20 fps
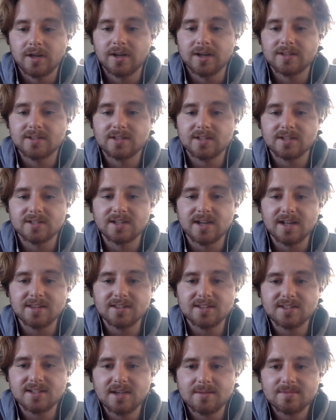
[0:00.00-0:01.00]
And it's not
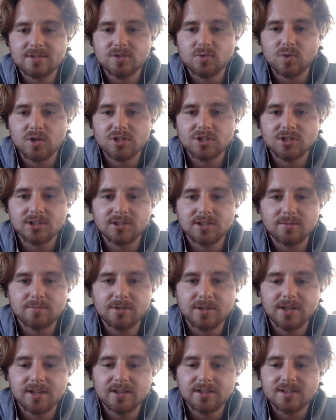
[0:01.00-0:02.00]
the same Swish that they
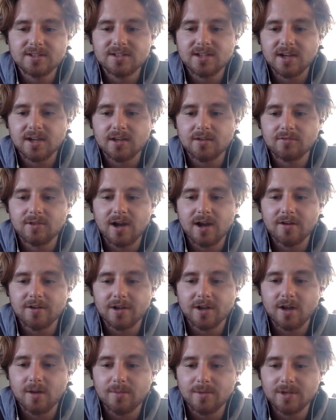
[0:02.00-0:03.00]
played in the second round
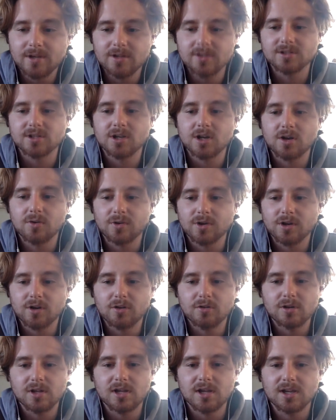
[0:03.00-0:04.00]
a couple of years ago when
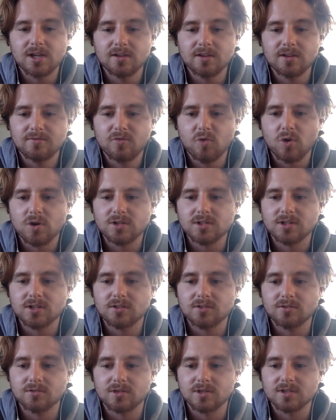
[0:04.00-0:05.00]
Cody hit
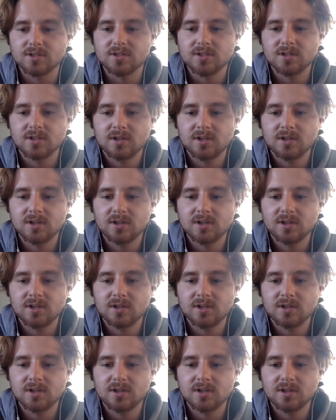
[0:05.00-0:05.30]
14 threes.